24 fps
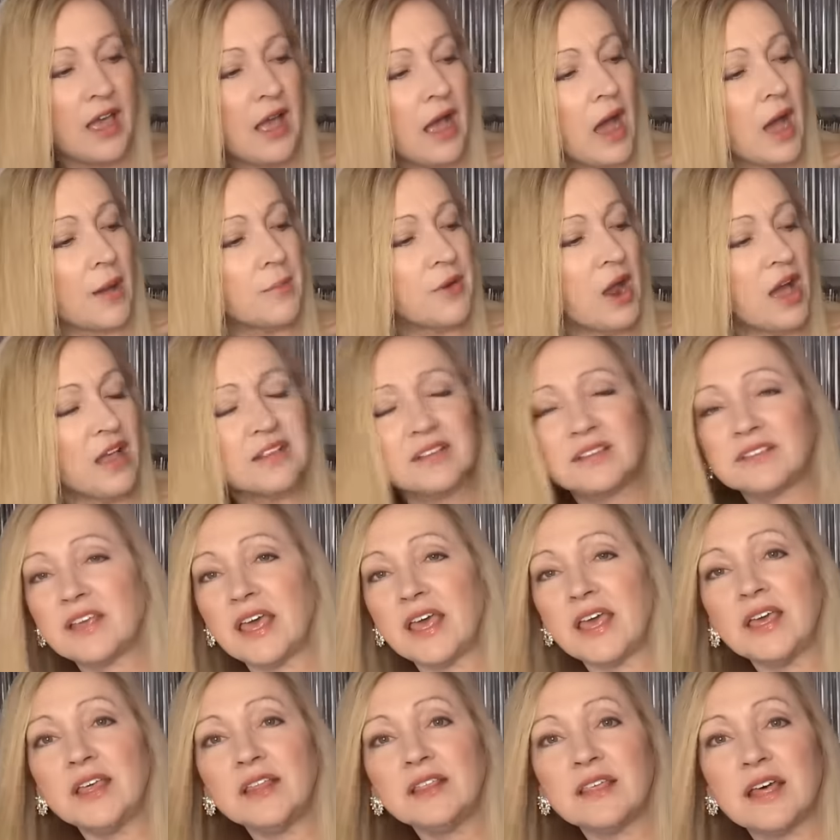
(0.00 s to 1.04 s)
I'm not
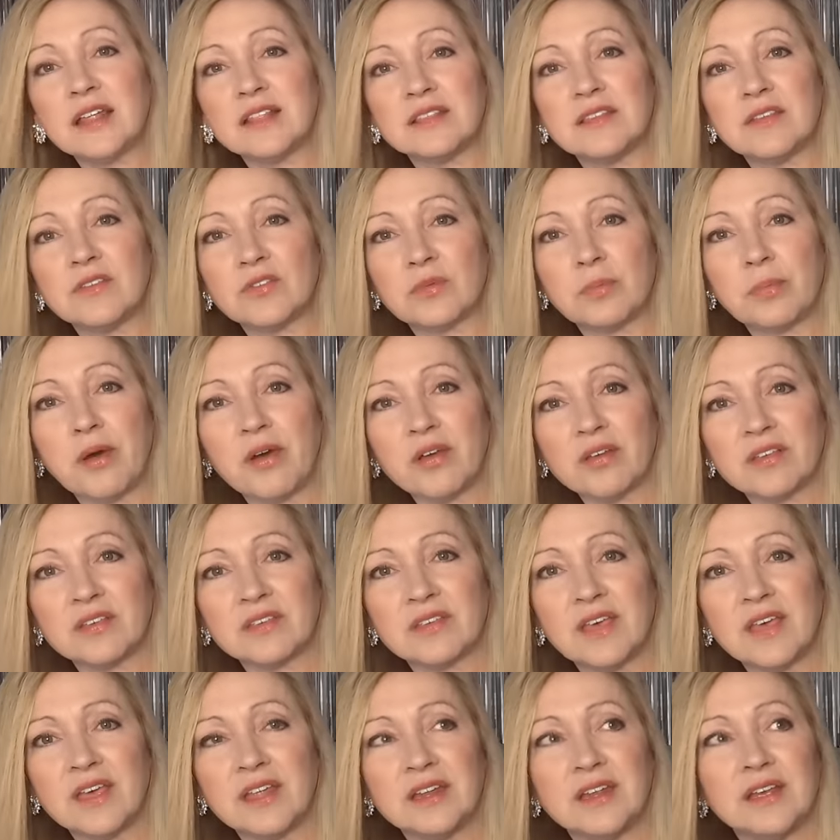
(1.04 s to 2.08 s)
saying that this box
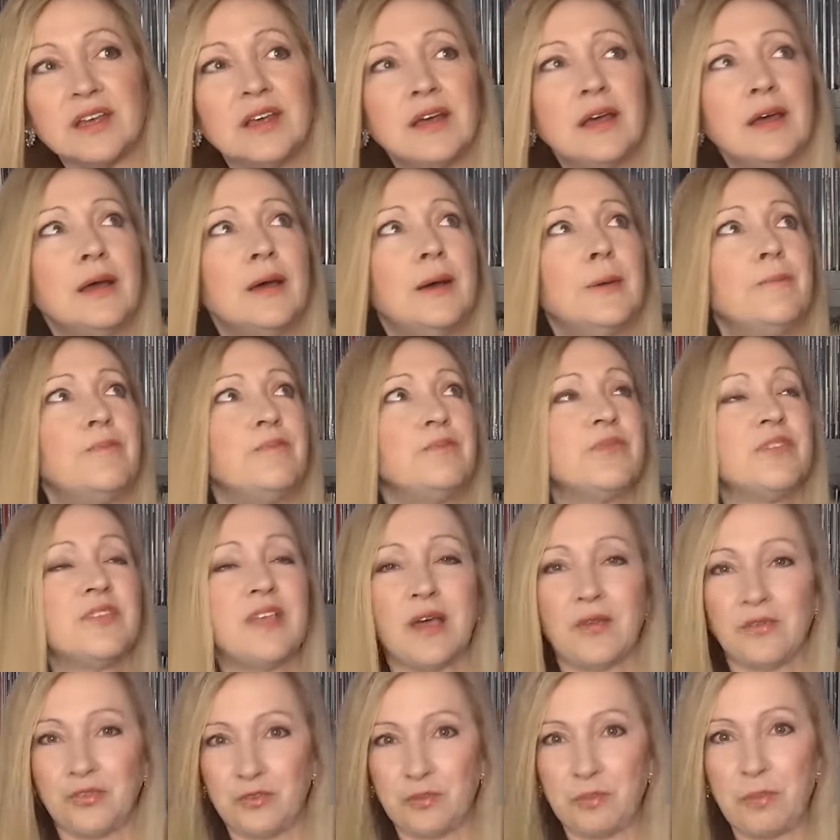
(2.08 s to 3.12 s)
set
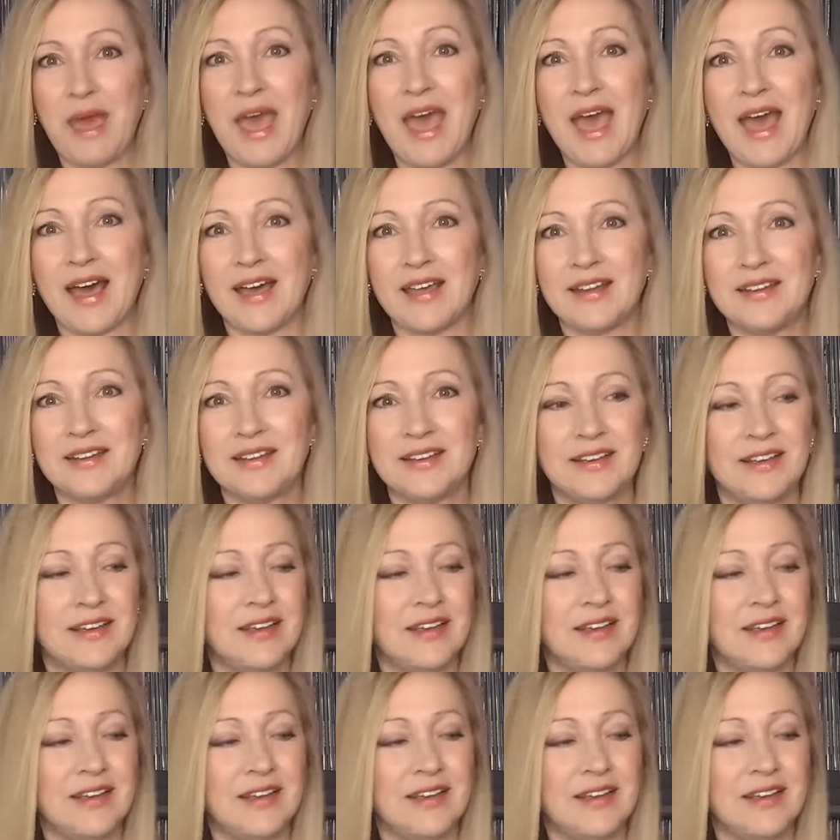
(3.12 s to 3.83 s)
sounds bad.